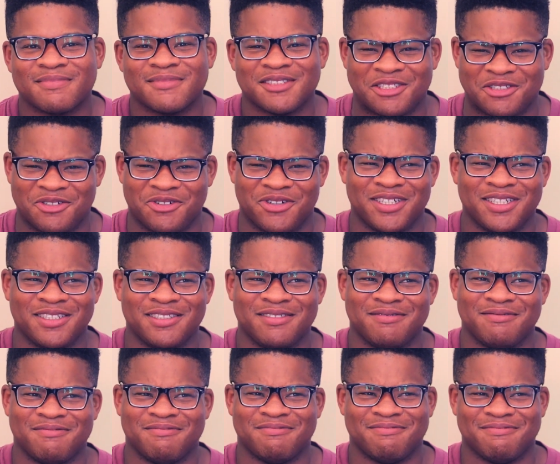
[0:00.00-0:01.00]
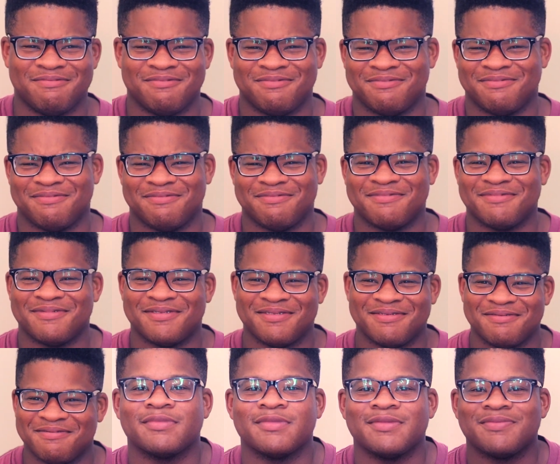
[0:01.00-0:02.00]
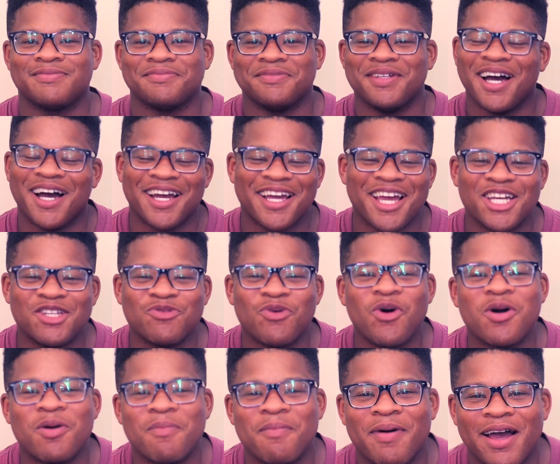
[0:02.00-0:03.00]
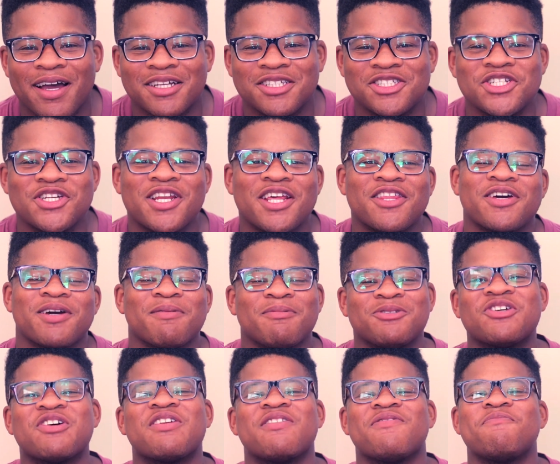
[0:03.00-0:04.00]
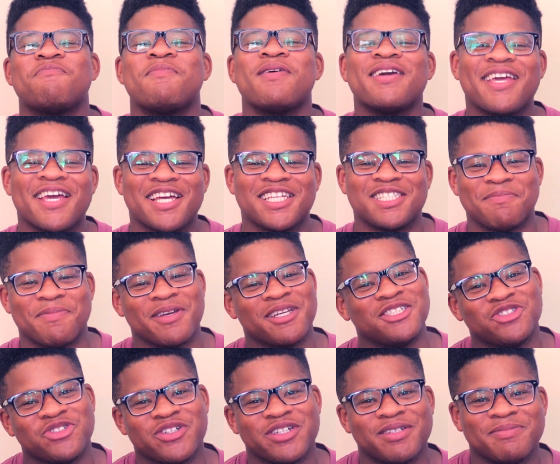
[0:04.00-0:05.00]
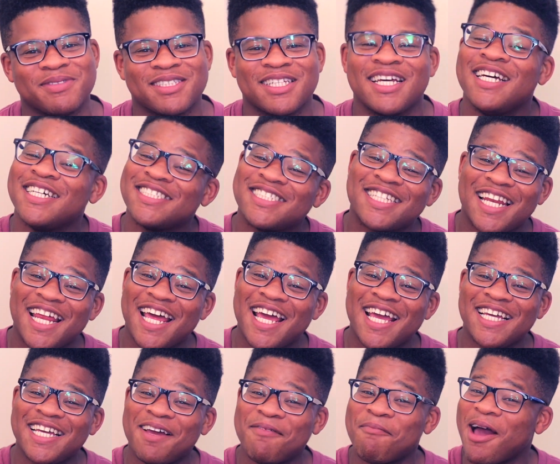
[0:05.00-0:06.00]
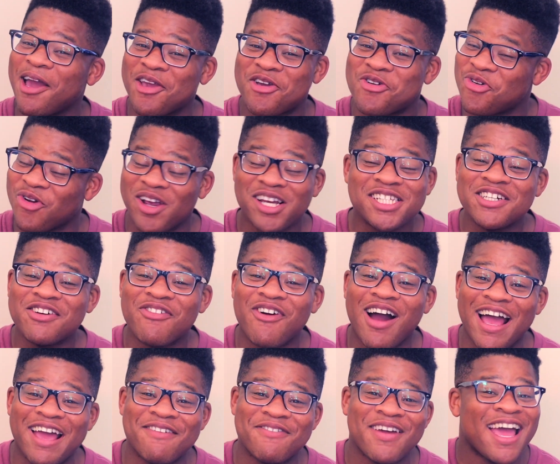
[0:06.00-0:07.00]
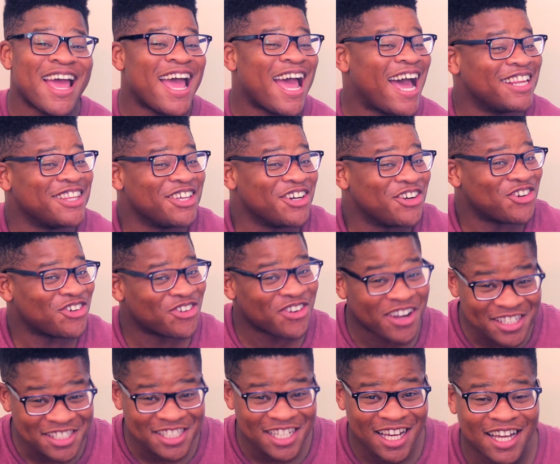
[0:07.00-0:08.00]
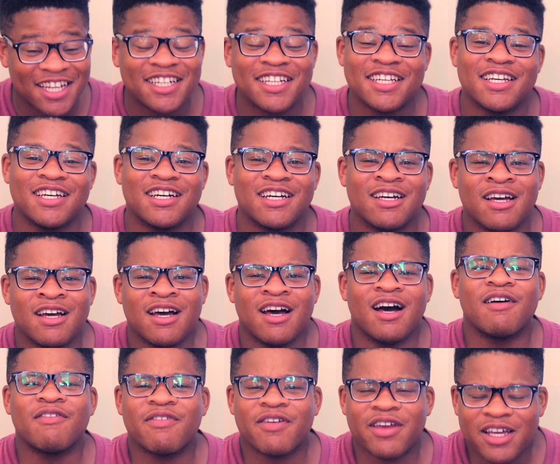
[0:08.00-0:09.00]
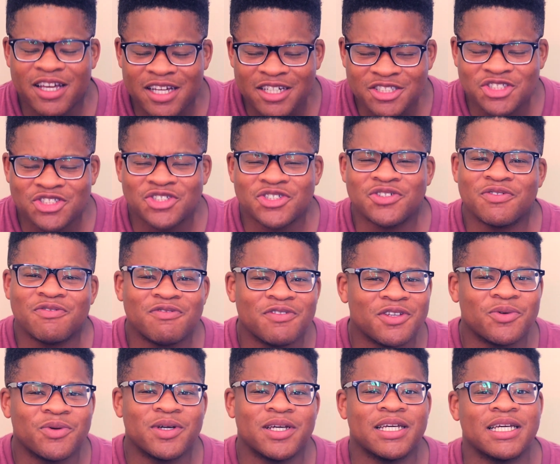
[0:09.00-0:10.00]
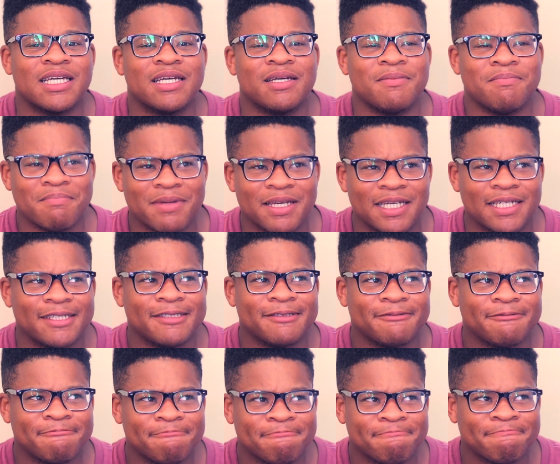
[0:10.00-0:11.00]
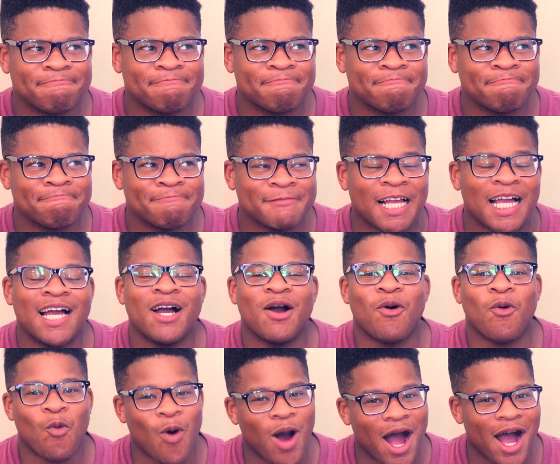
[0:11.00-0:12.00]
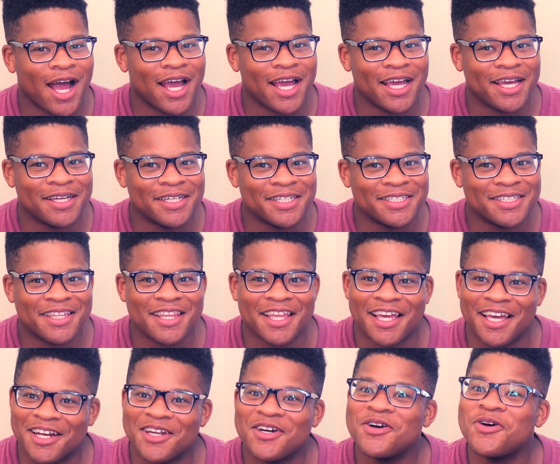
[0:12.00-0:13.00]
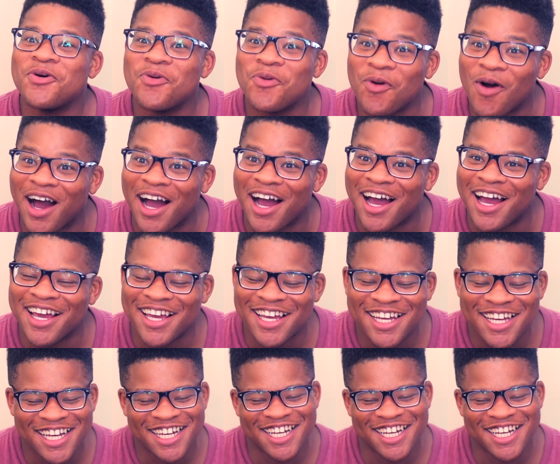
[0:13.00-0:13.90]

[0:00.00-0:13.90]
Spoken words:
It's green. Hi guys, welcome back to another episode of Big Heads, Big Dreams. Today, my crazy wife had the crazy idea of interviewing me. Why, Deanna, why?